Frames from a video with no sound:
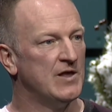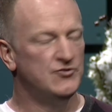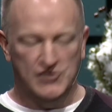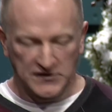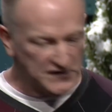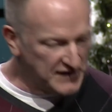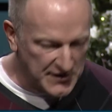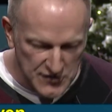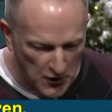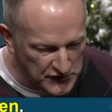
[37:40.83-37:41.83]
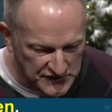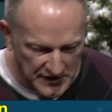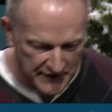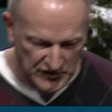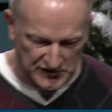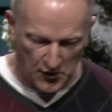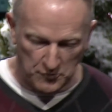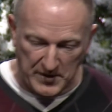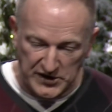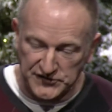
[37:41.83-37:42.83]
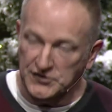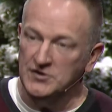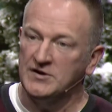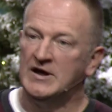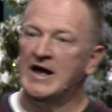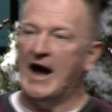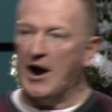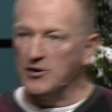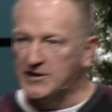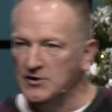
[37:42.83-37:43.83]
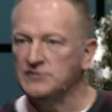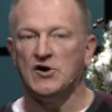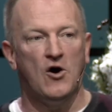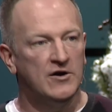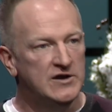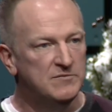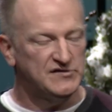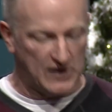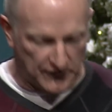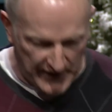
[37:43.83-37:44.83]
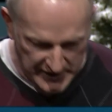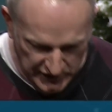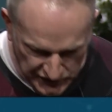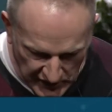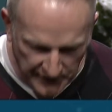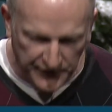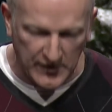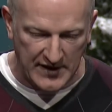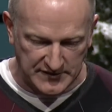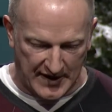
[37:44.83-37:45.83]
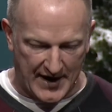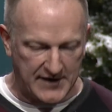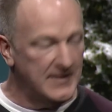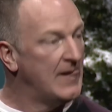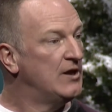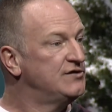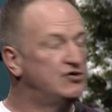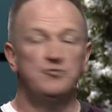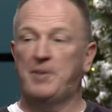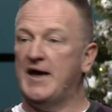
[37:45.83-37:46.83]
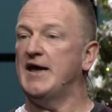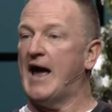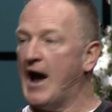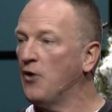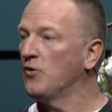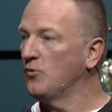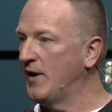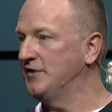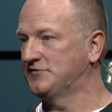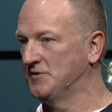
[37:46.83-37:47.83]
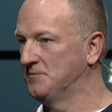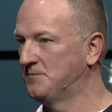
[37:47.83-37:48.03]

Jesus had no sin of his own, but he took our guilt on himself and he suffered and died to pay our ransom,